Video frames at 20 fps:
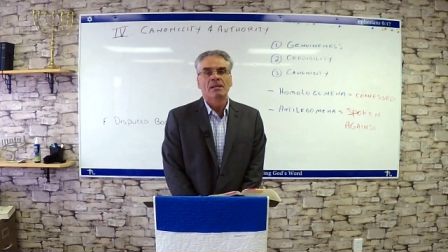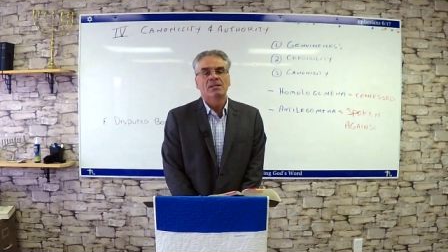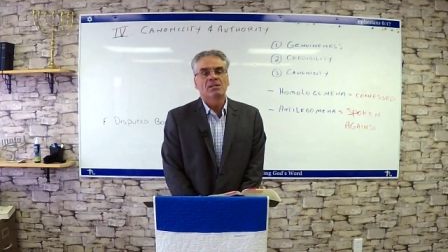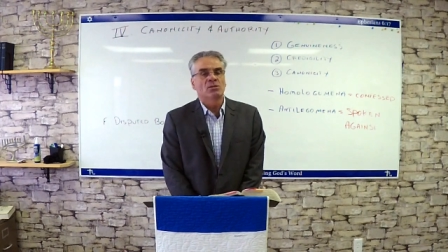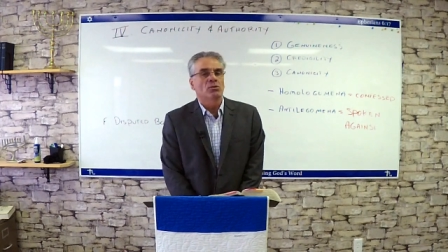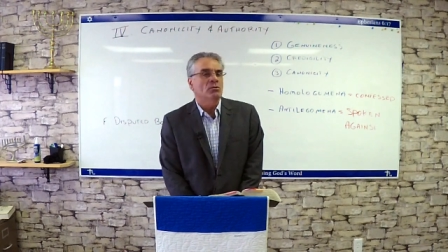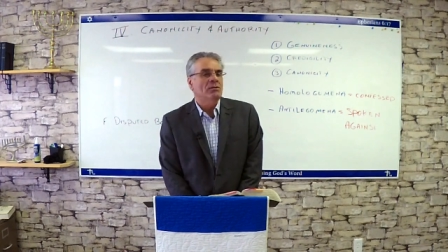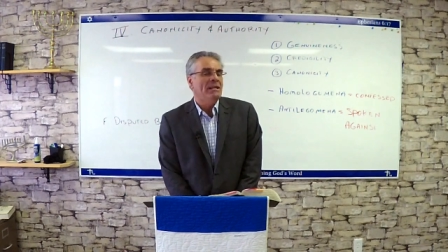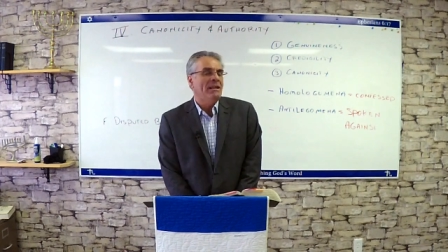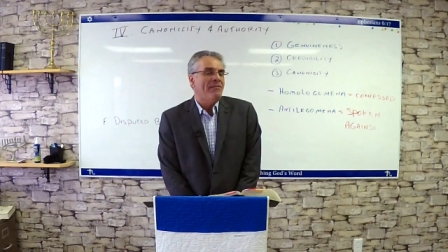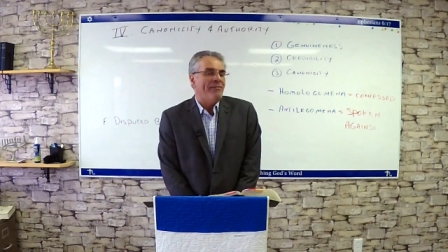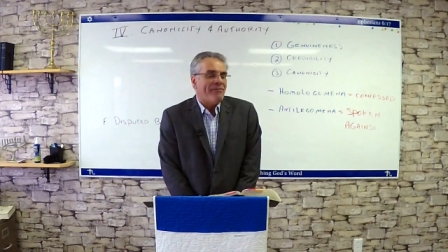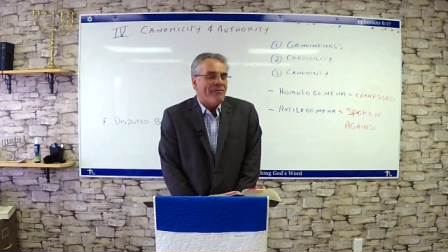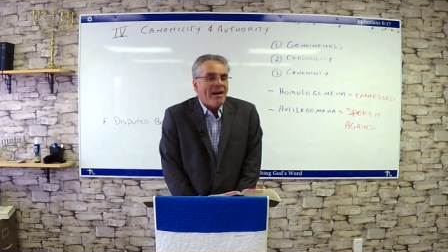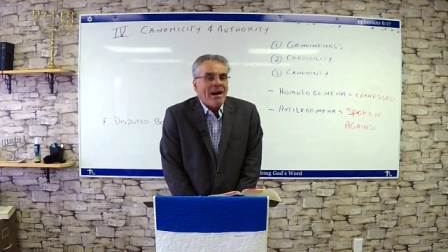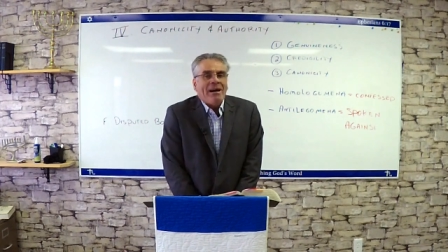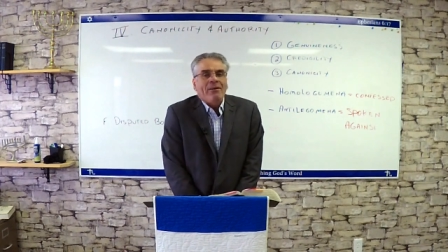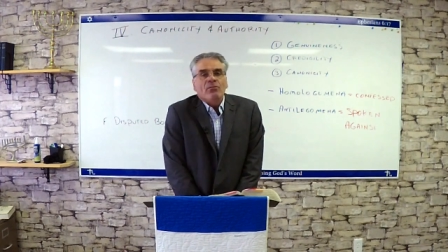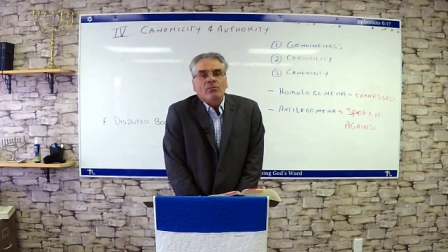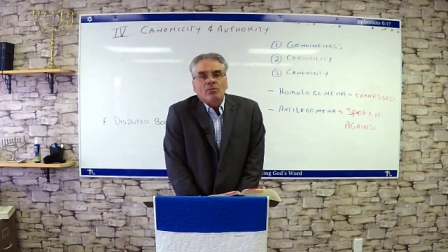So they
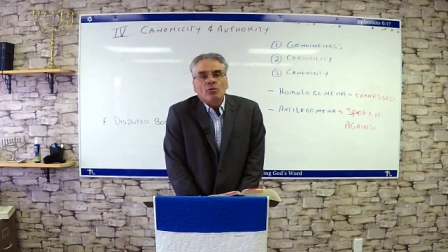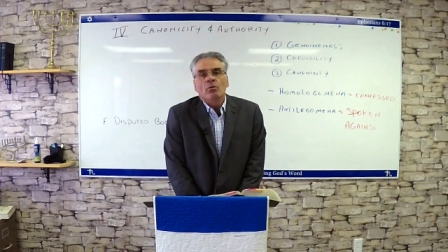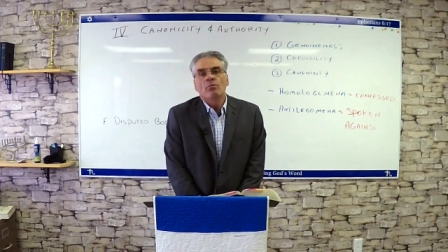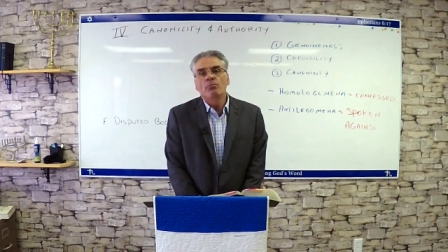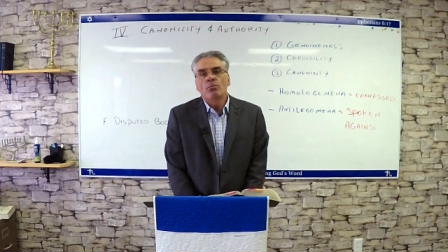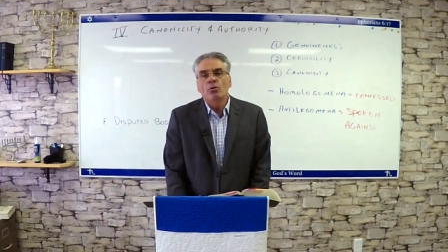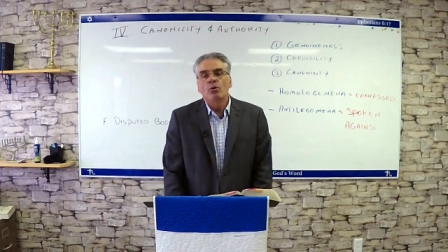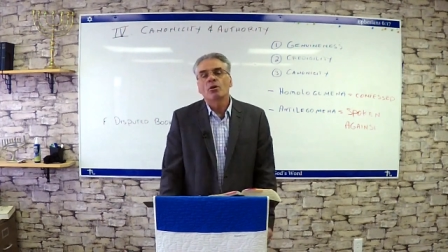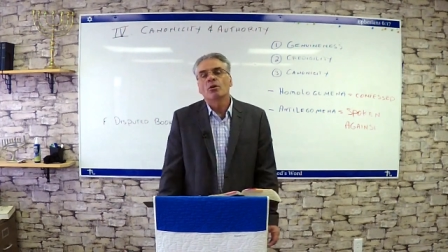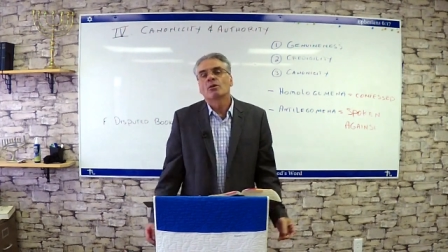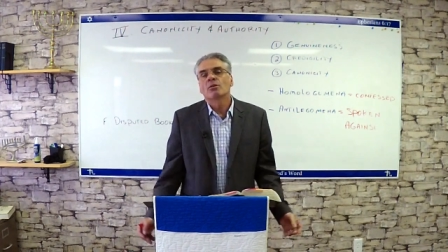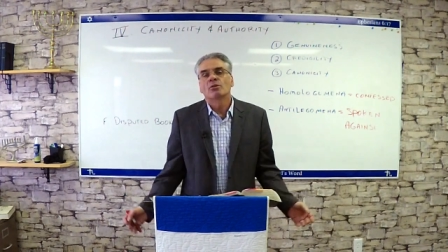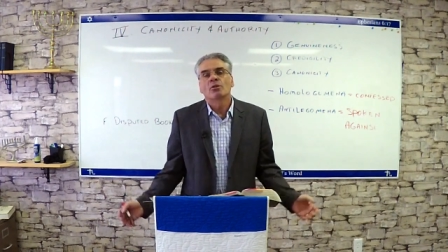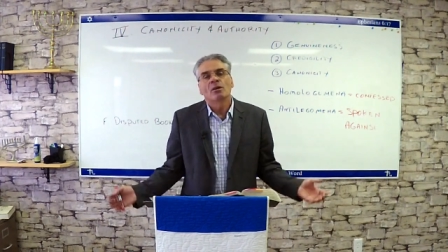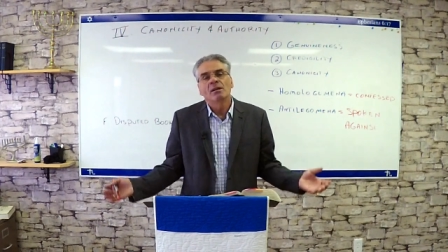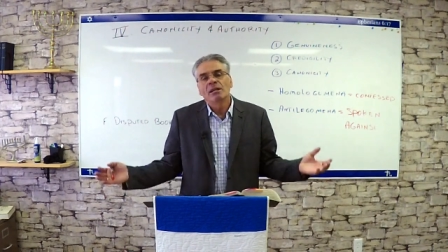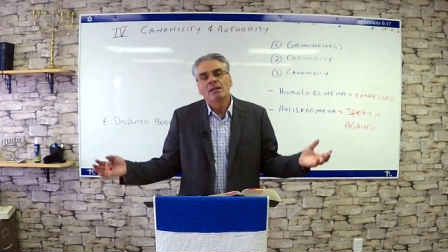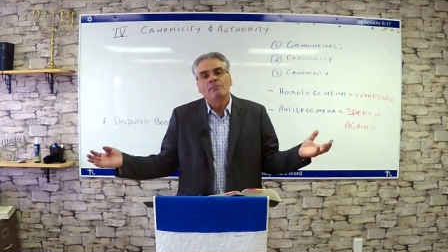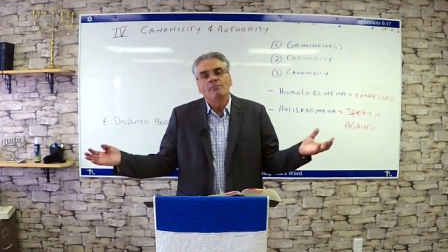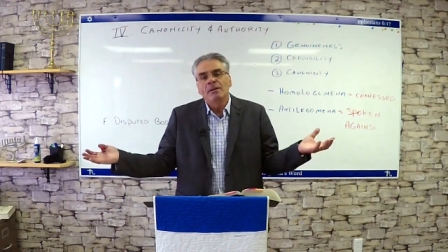found the book a
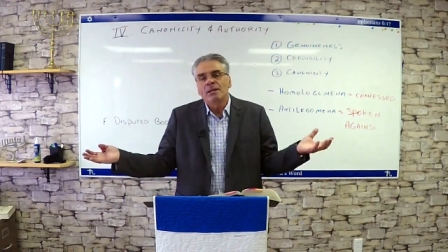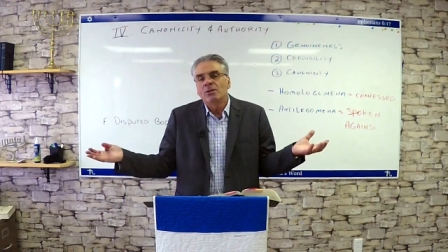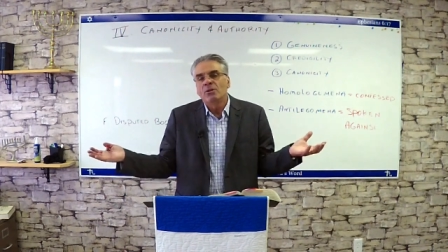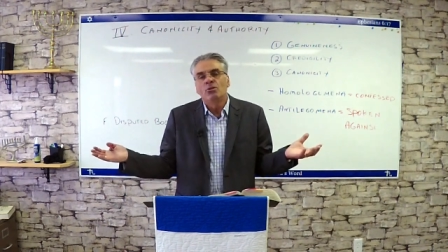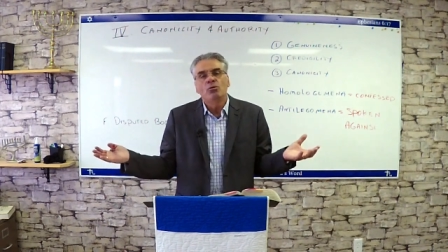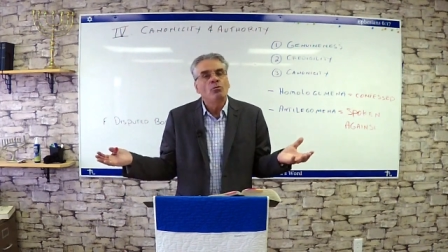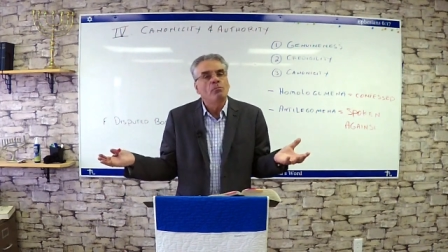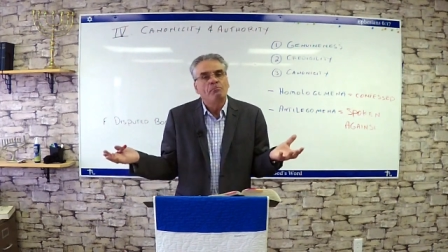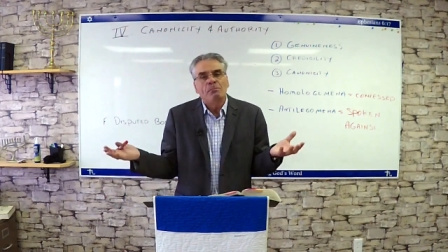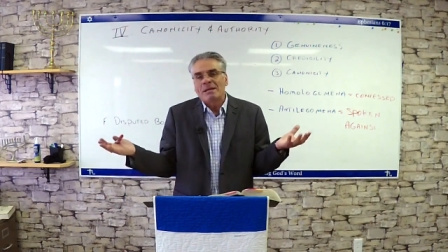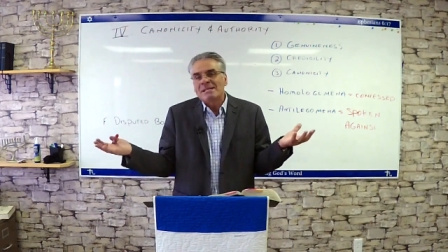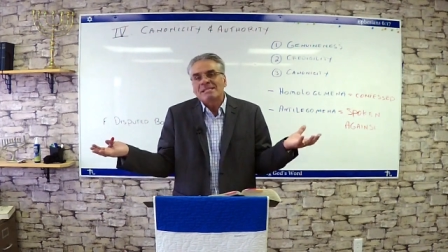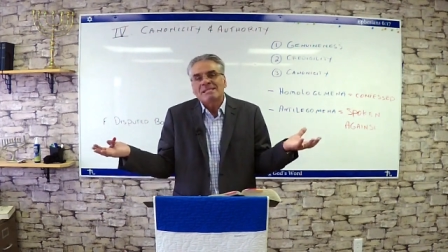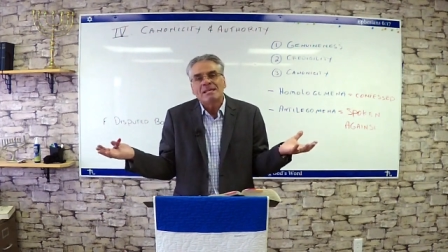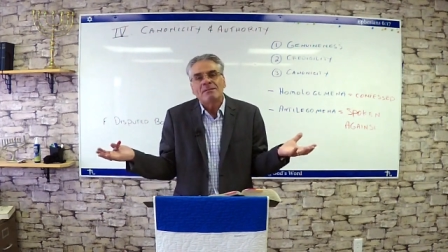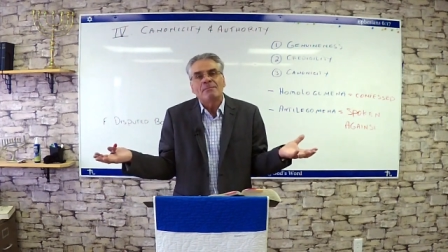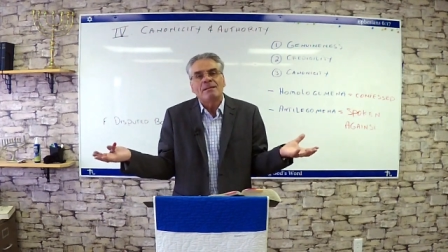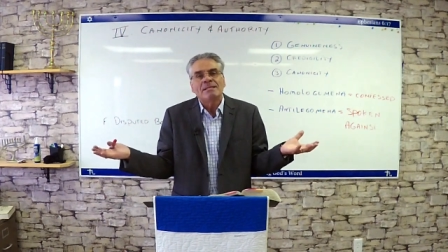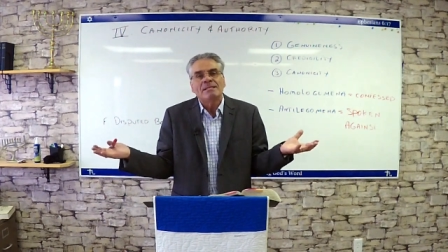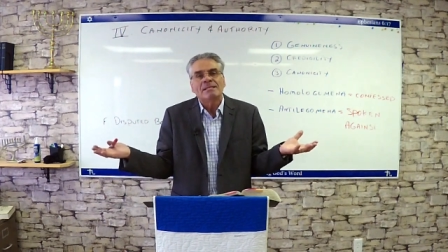little bit too
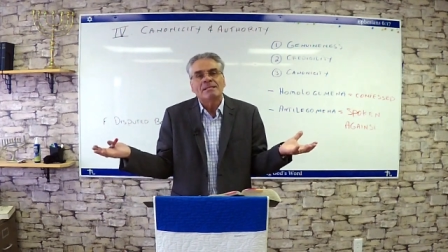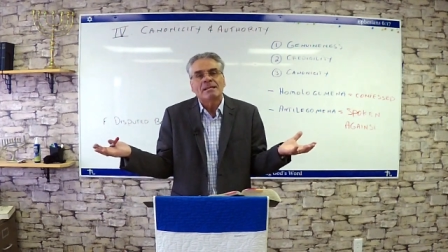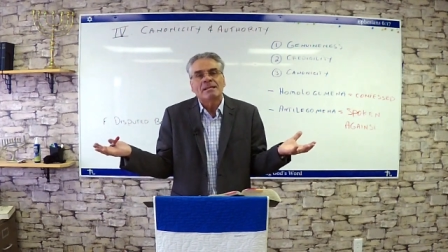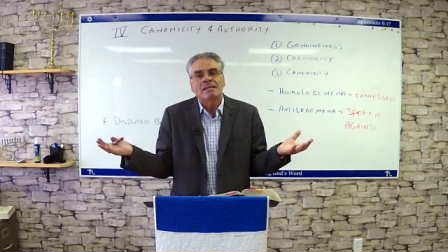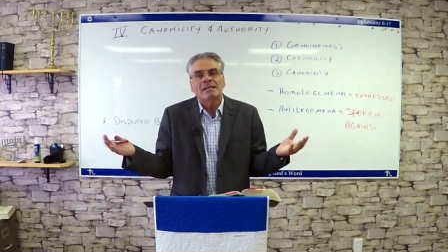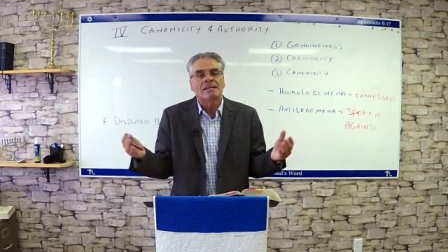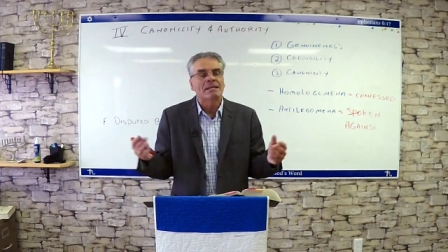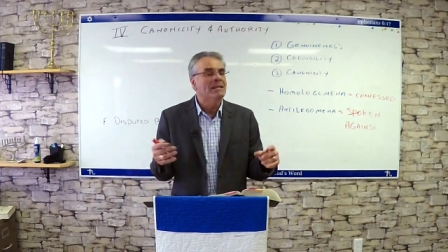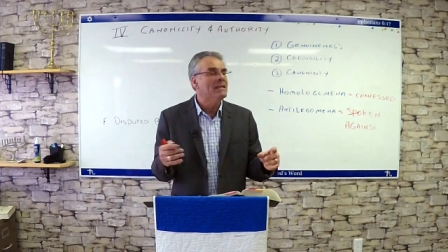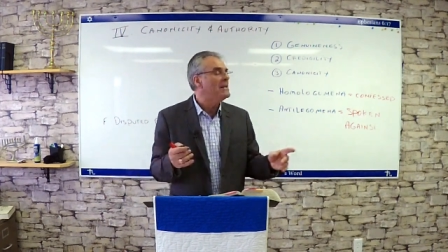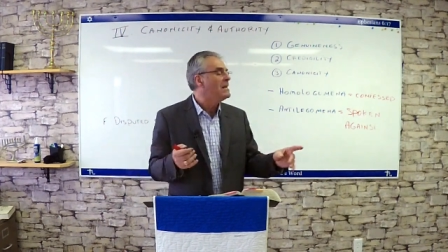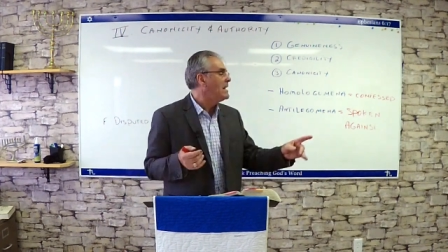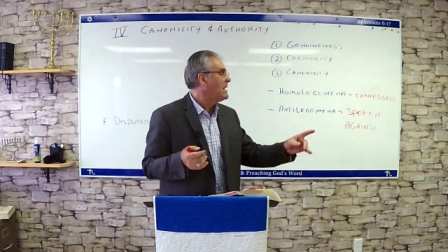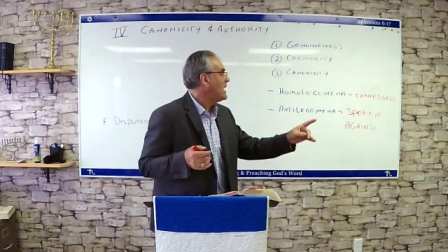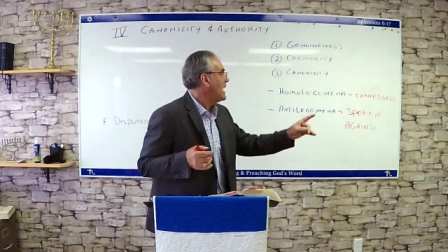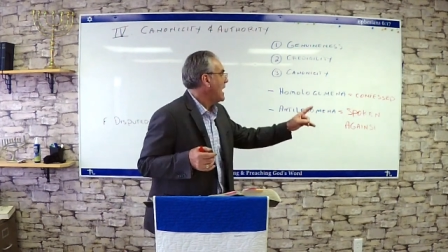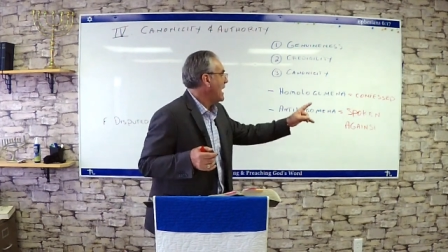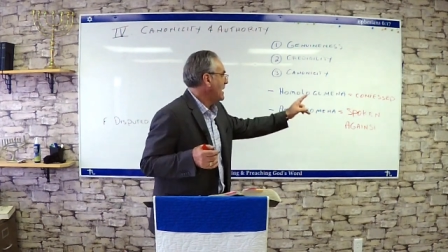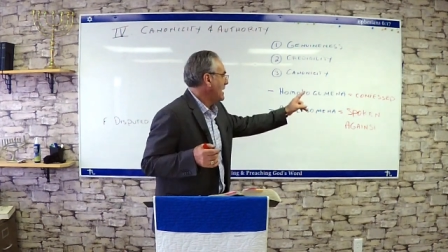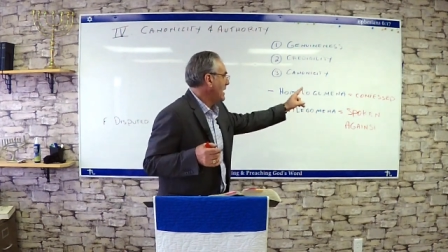pessimistic,
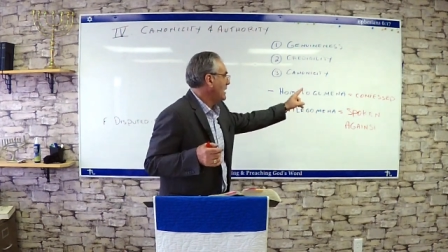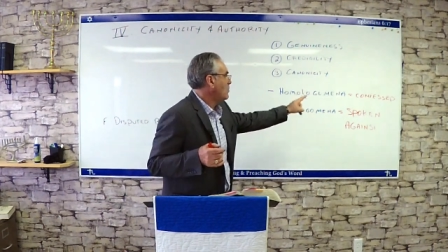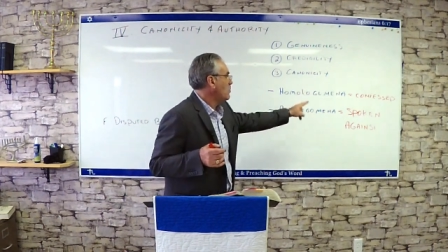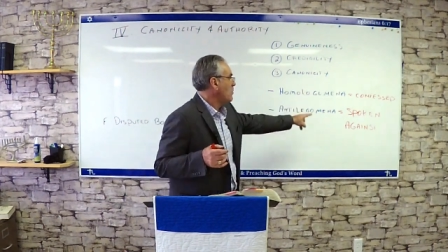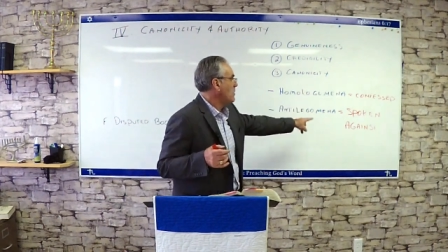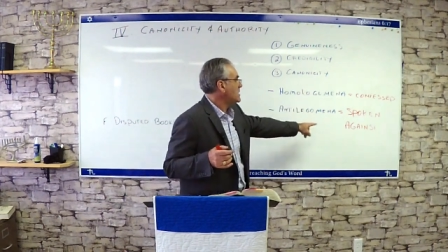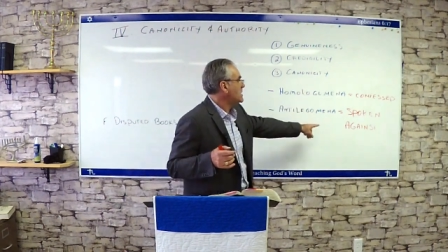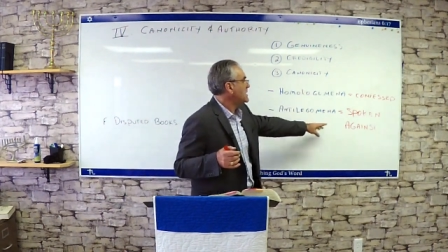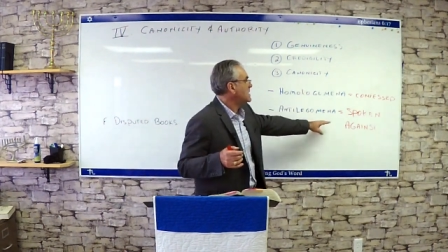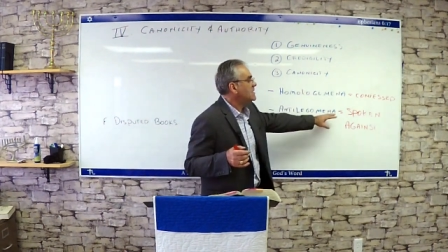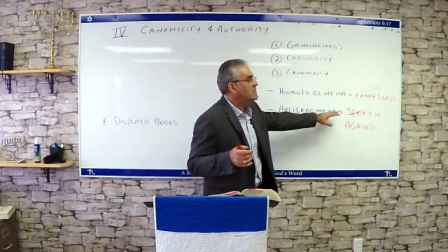and it was